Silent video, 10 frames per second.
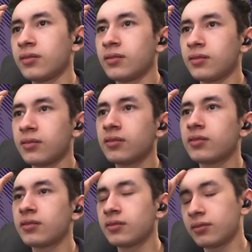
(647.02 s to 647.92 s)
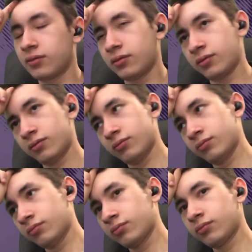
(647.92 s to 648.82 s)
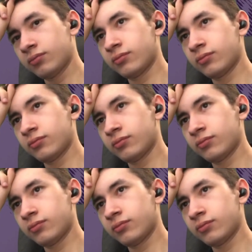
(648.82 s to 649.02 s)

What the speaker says: [no speech]